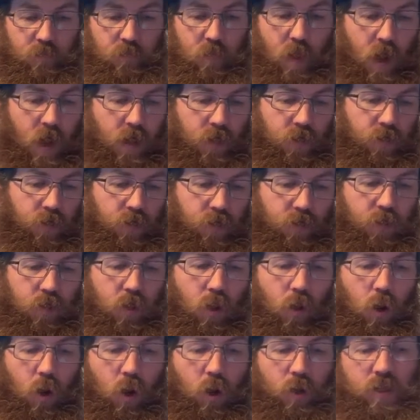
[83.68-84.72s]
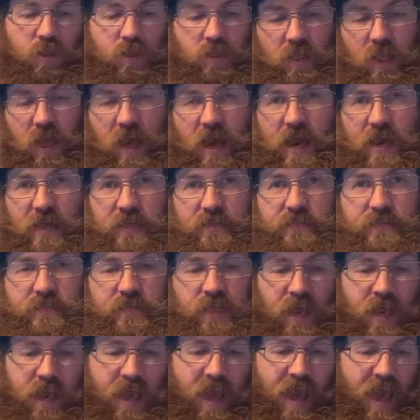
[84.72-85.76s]
modern art glass,
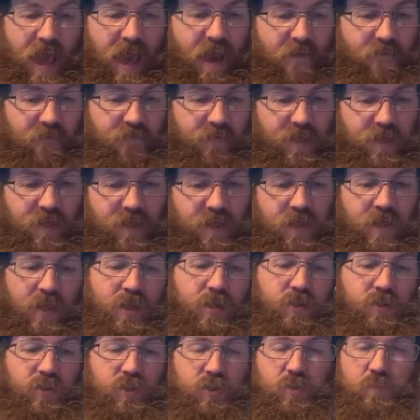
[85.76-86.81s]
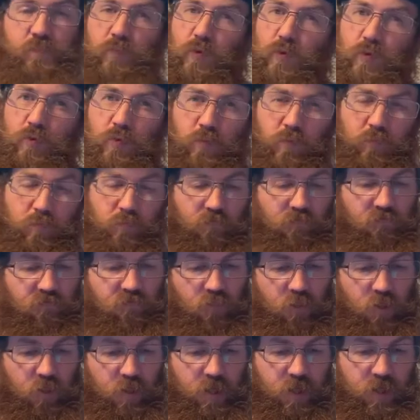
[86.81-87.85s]
heavy,
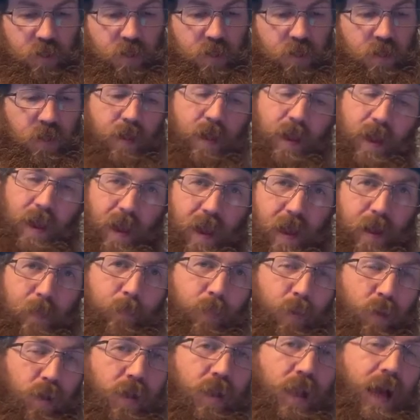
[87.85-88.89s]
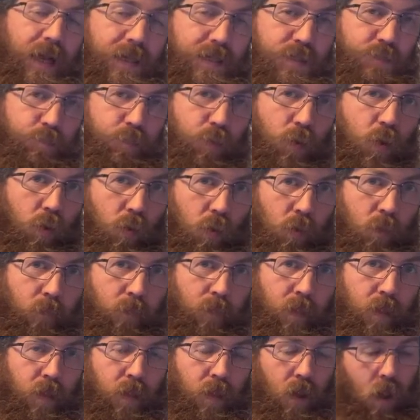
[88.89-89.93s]
smooth-footed amber glass bowl.
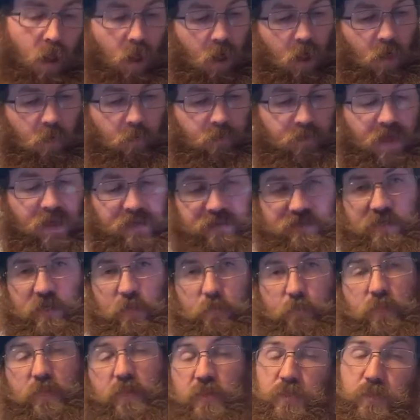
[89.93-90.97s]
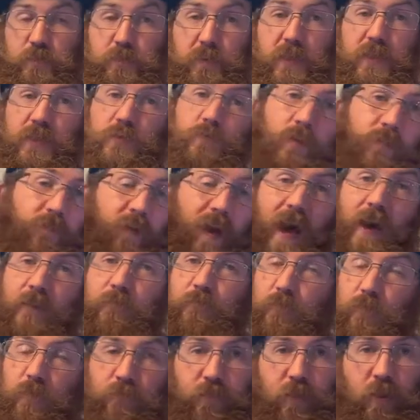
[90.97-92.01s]
This piece we've had
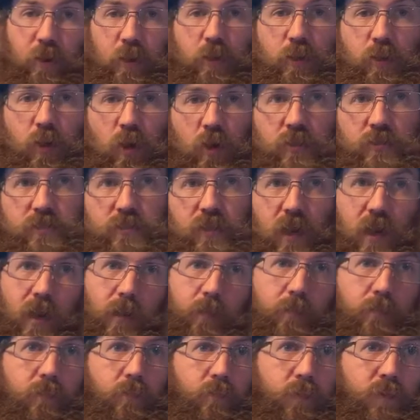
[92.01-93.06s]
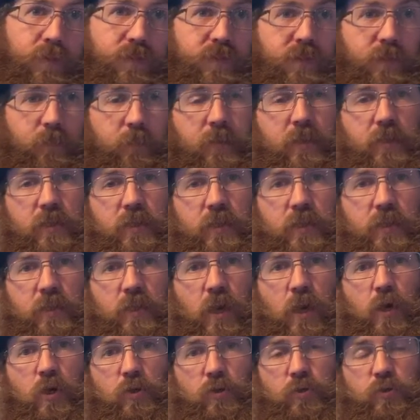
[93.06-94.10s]
for a very long time. We
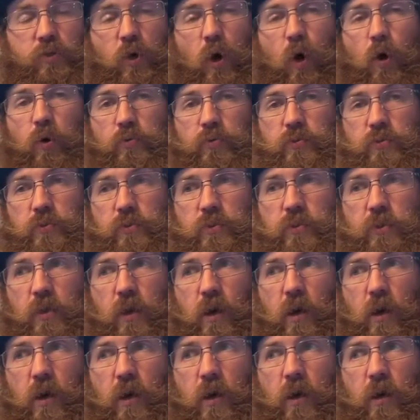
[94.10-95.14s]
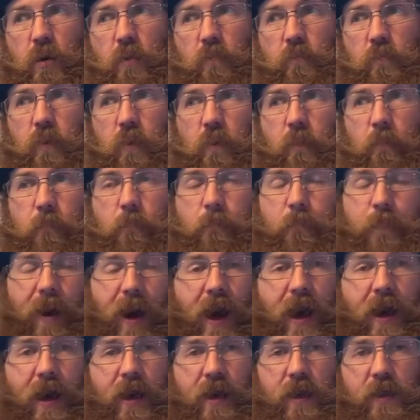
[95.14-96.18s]
typically don't
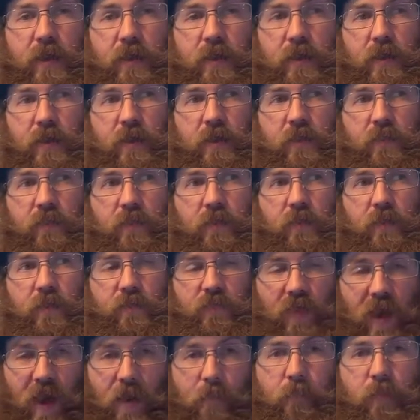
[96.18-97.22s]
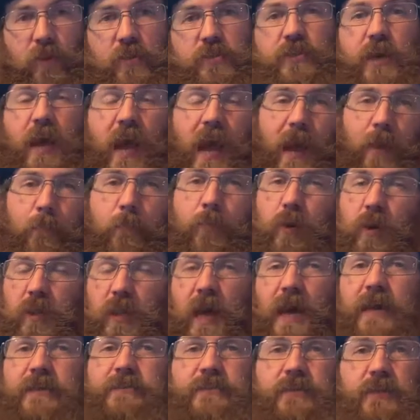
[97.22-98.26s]
buy that much amber
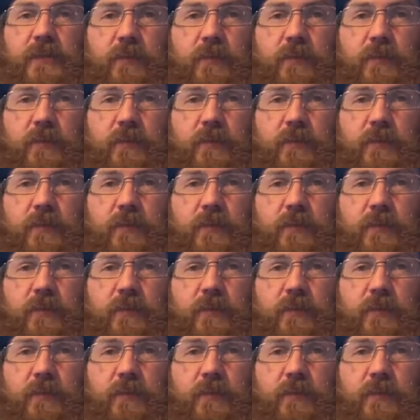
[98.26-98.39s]
glass